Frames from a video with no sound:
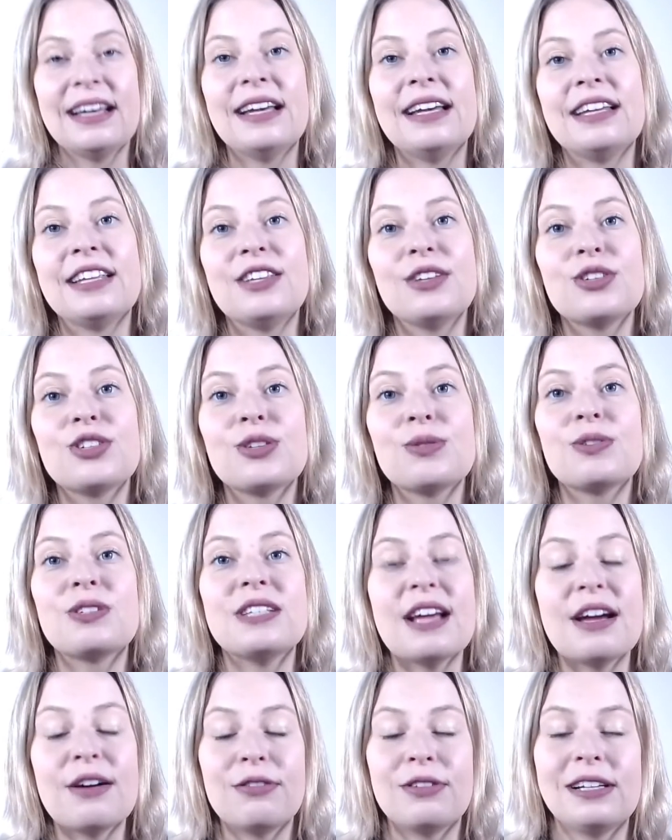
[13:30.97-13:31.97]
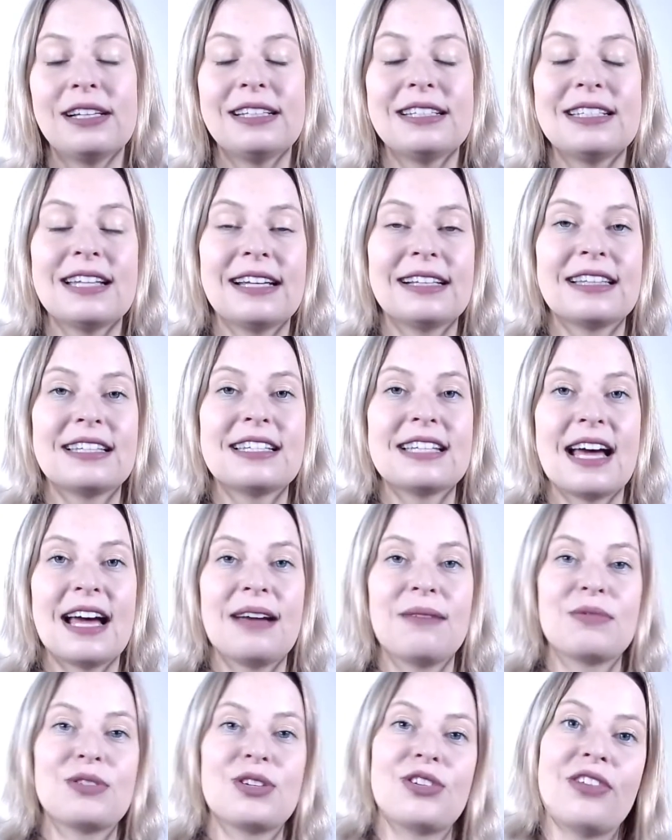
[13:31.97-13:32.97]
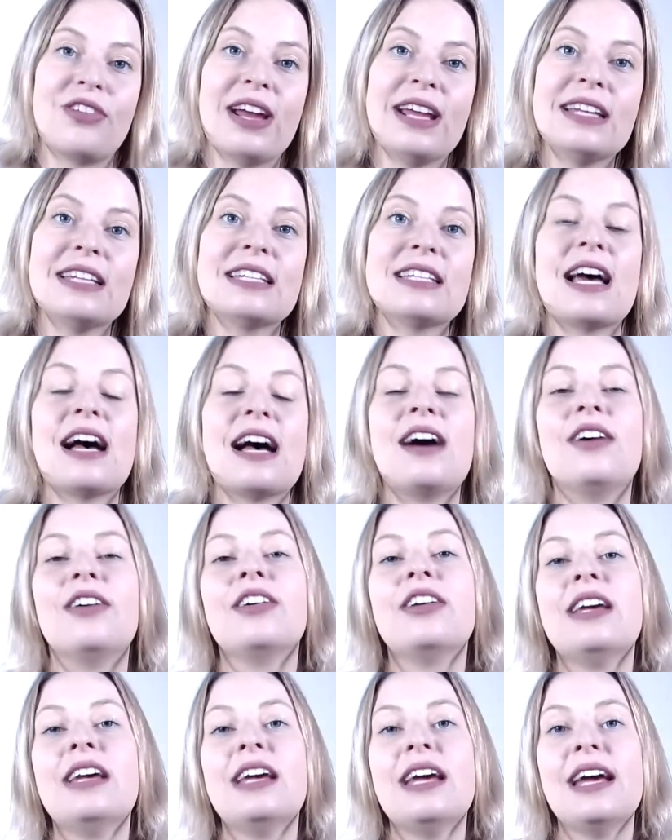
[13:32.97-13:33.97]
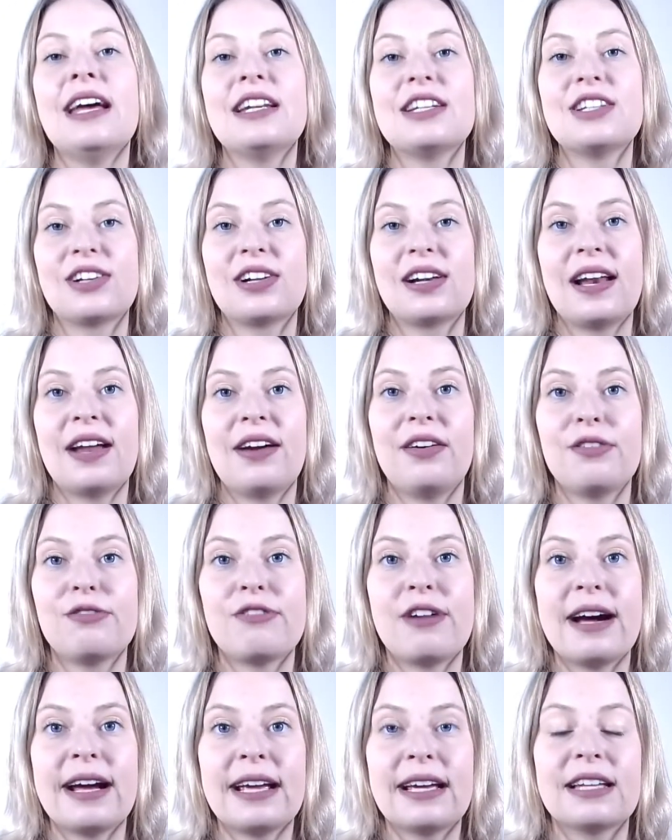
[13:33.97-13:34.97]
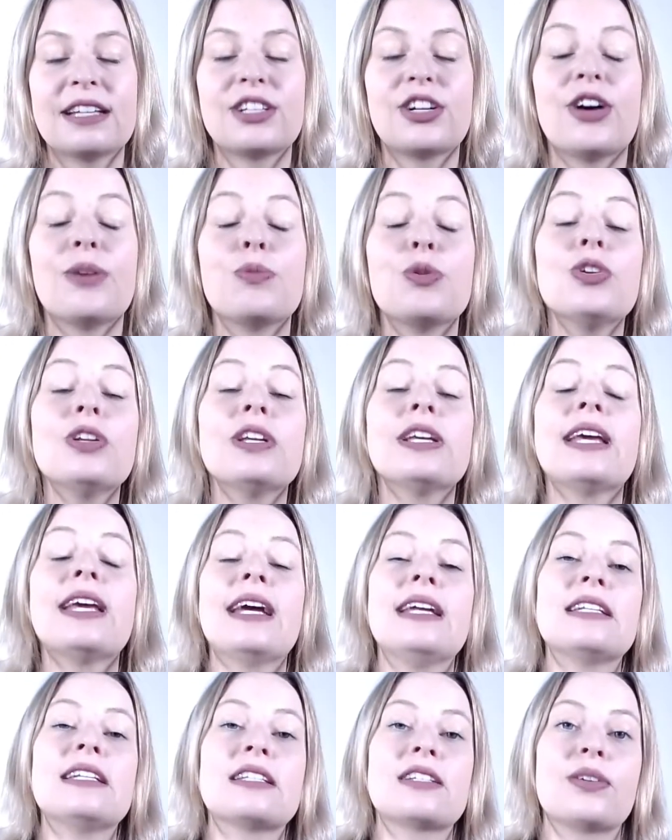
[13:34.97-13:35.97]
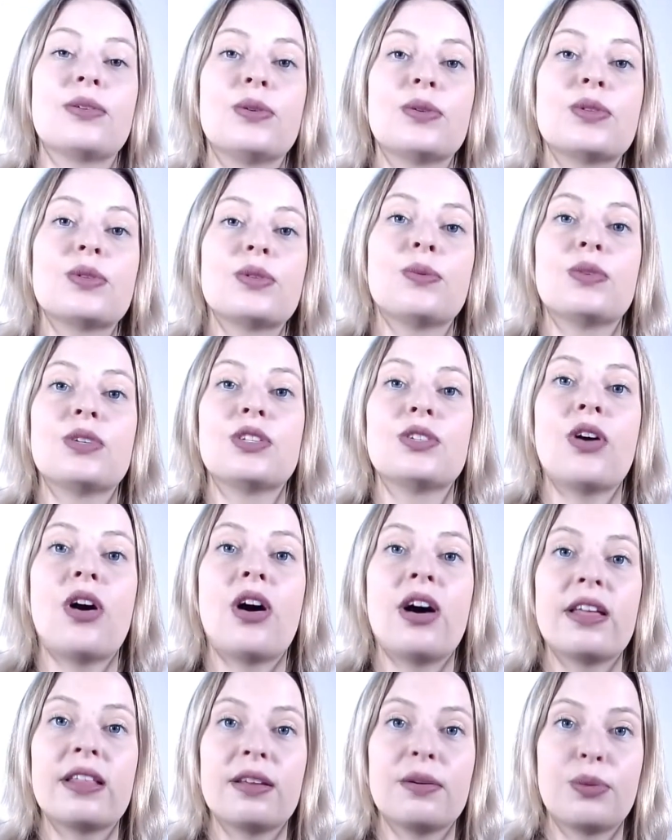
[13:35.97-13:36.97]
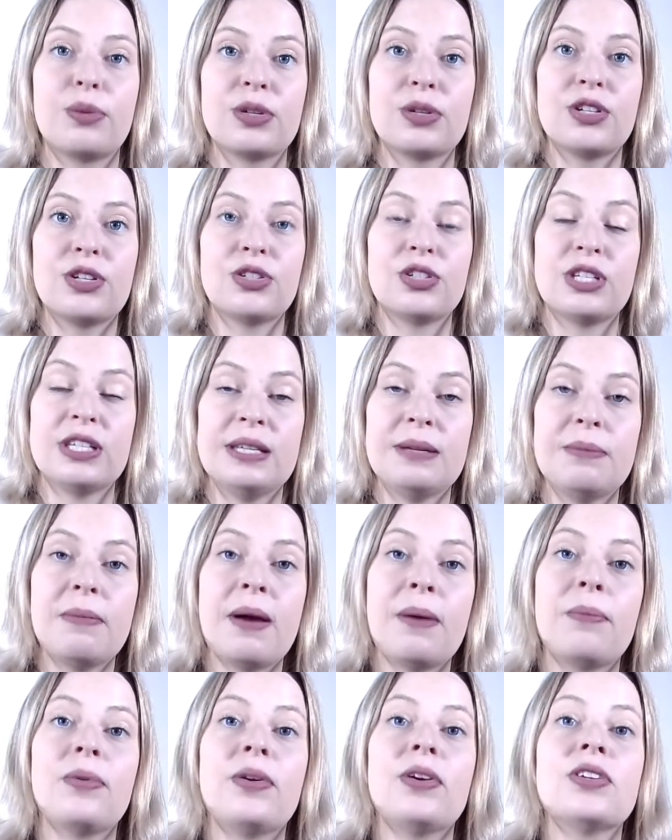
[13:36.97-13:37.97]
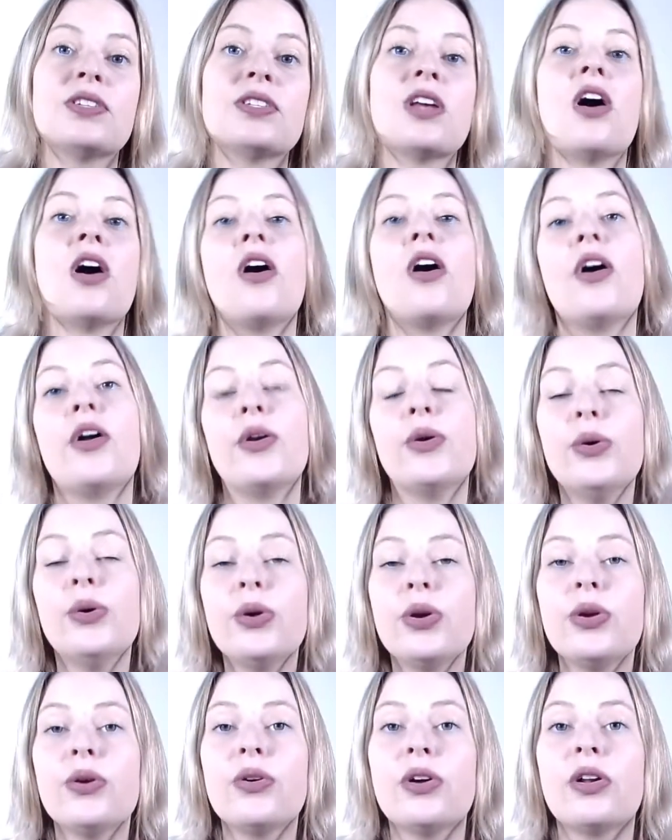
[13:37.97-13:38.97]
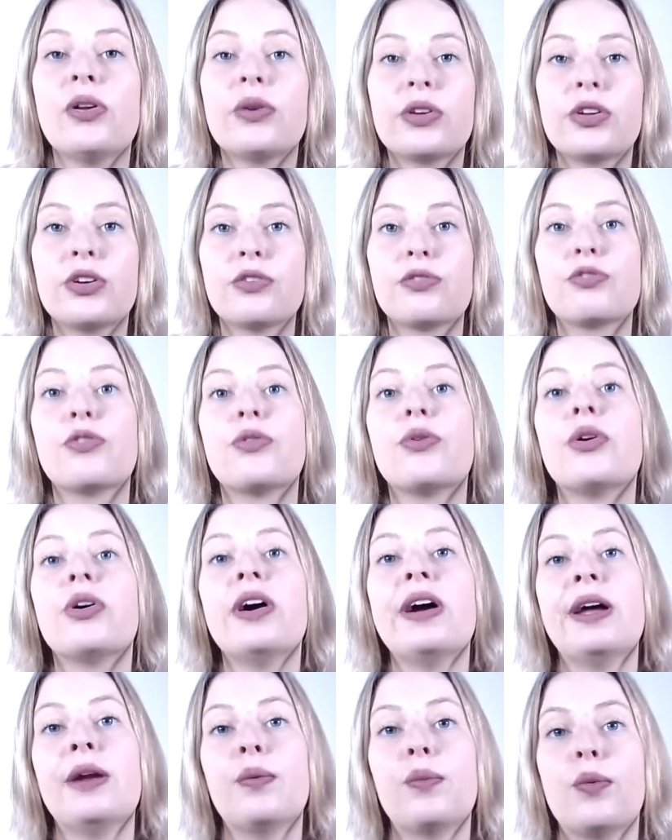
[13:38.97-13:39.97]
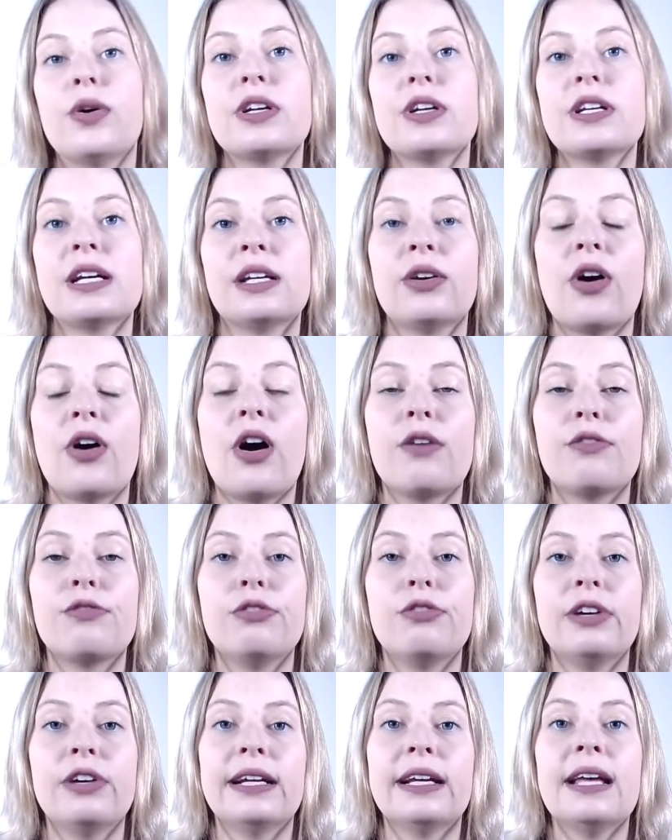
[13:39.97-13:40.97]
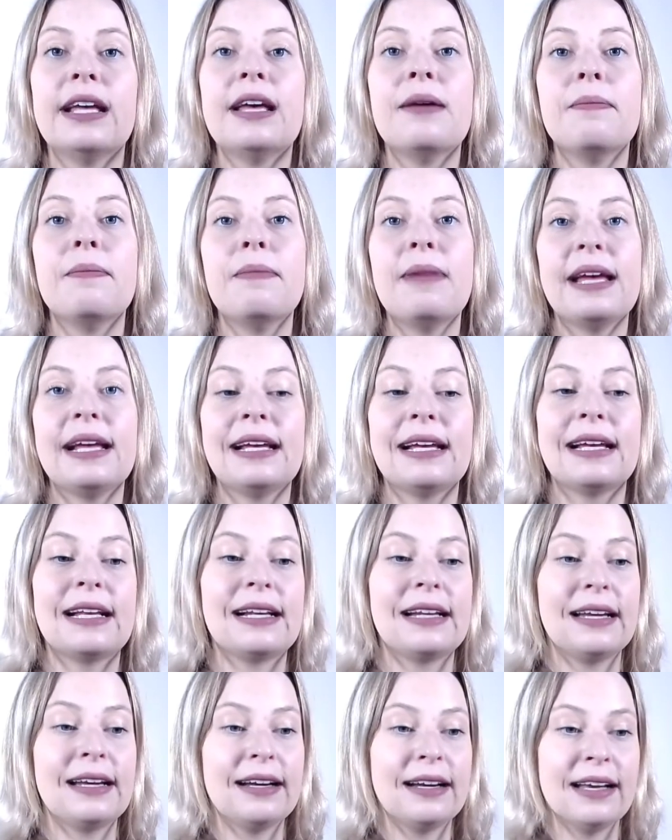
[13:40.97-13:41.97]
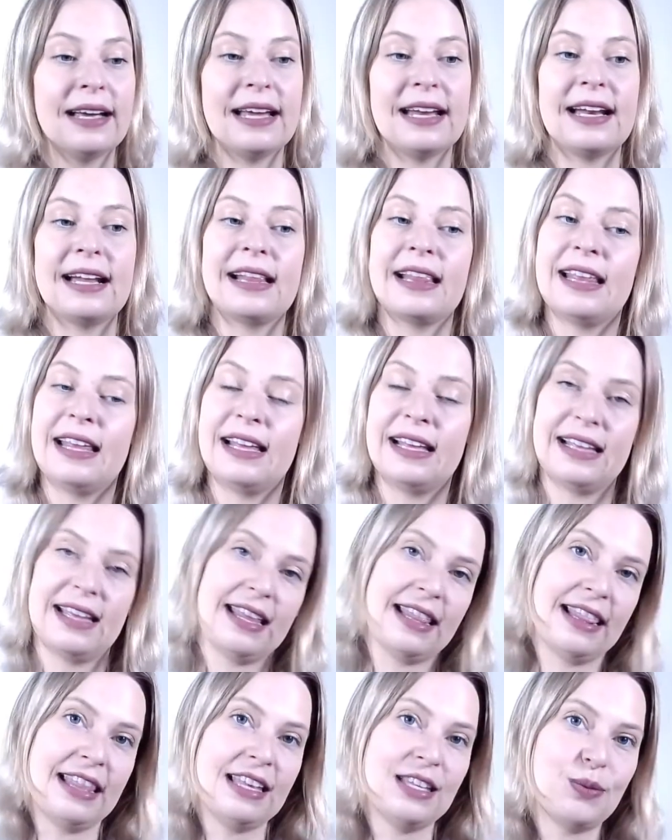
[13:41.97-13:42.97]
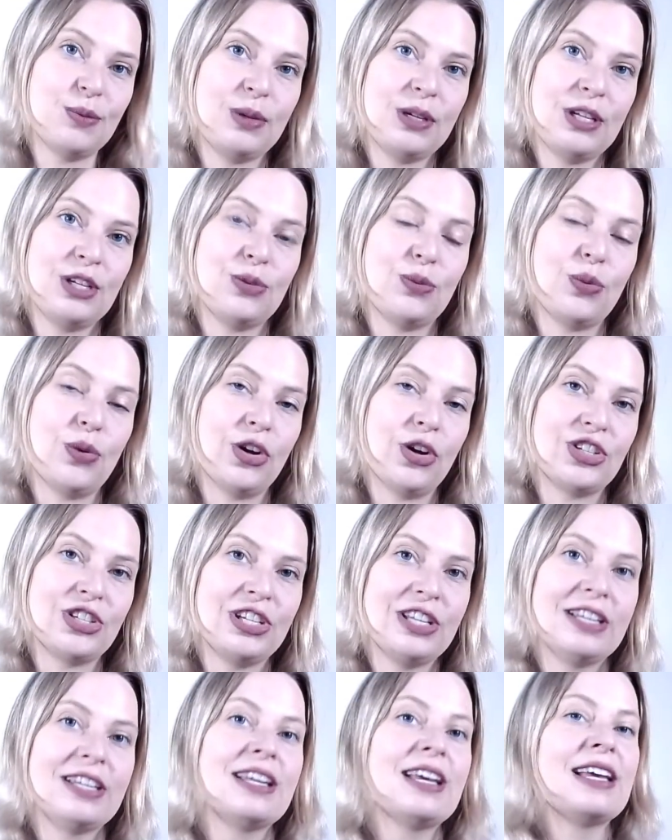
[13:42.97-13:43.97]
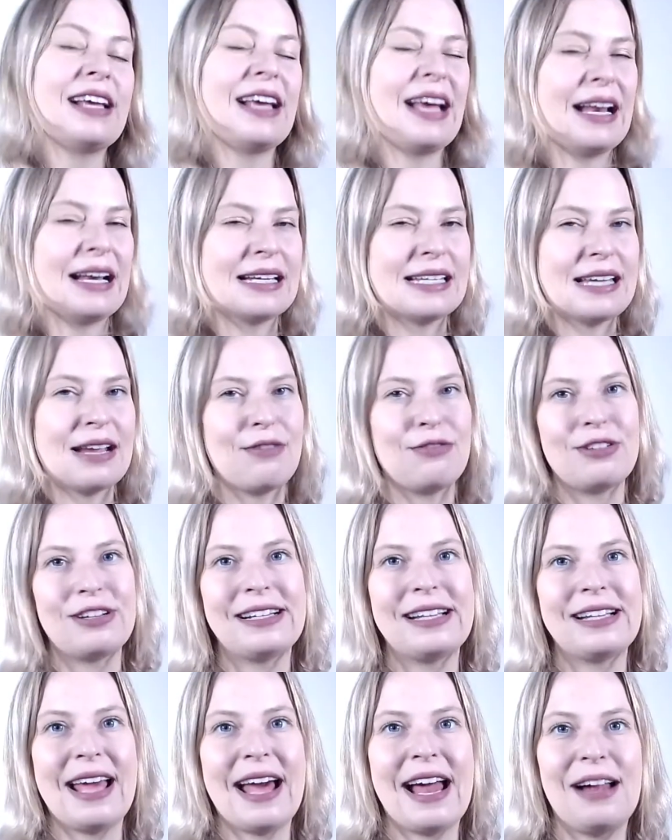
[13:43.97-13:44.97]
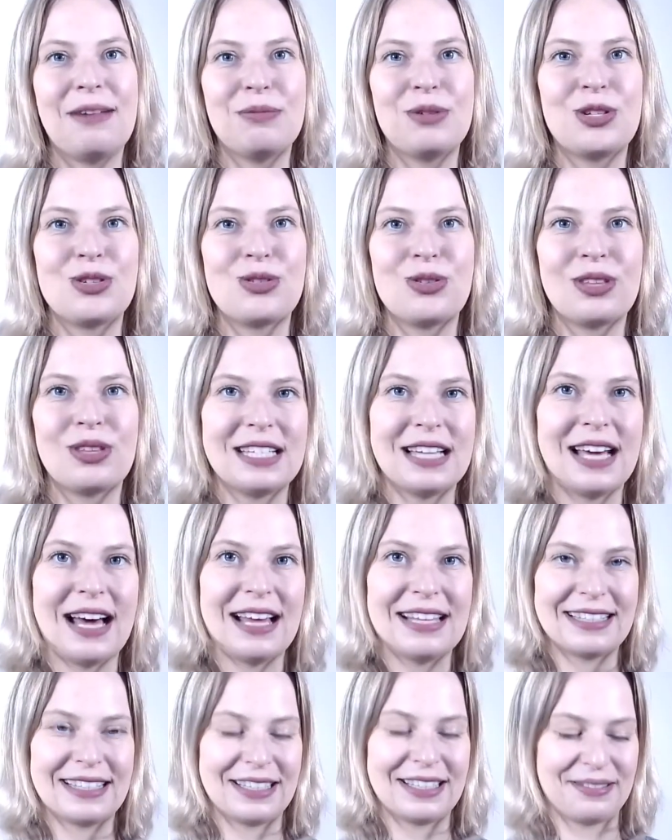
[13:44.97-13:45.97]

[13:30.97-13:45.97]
You should definitely take the time to write it down and to clarify it. Communicate it also with your team members on who you are looking for and what are you offering. Make it clear, and I think this worksheet can definitely help you do the task.